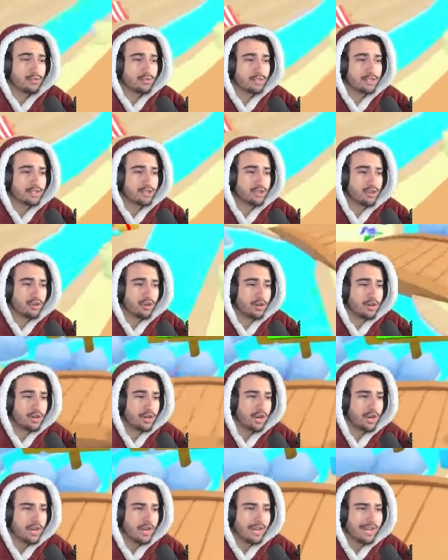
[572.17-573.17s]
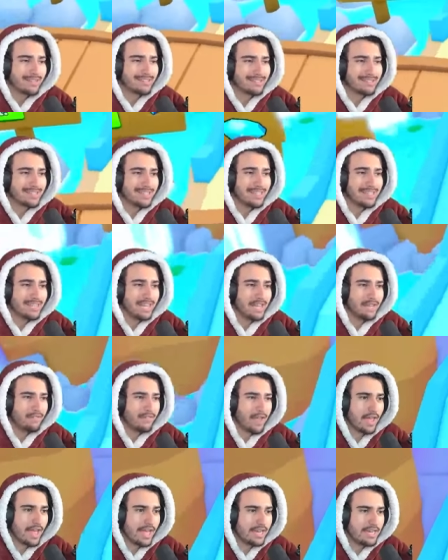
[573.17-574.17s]
to the chart and seeing
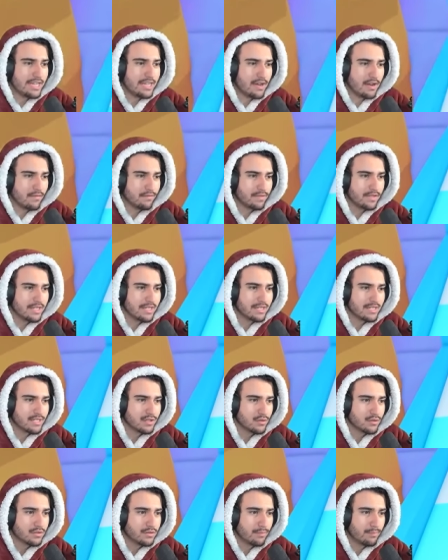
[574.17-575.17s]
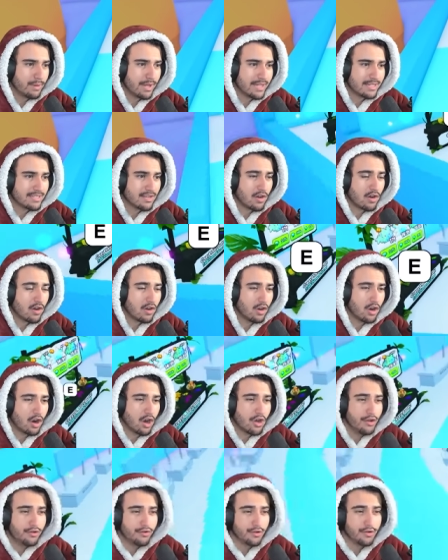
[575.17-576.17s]
if any of the exclusive pets are
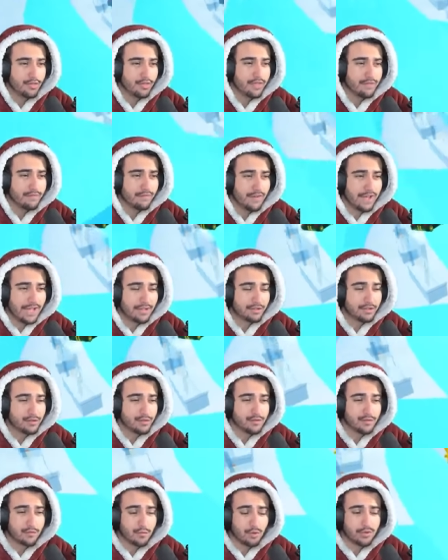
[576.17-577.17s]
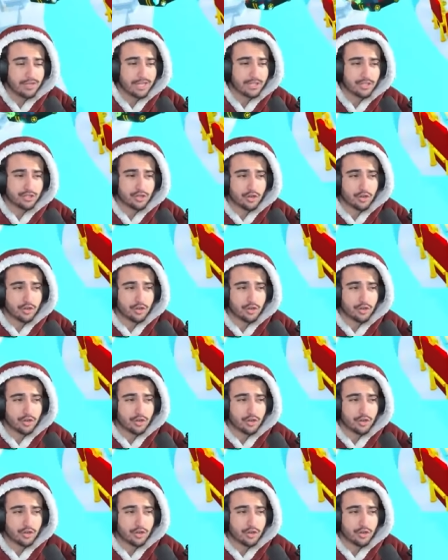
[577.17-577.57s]
under the values for that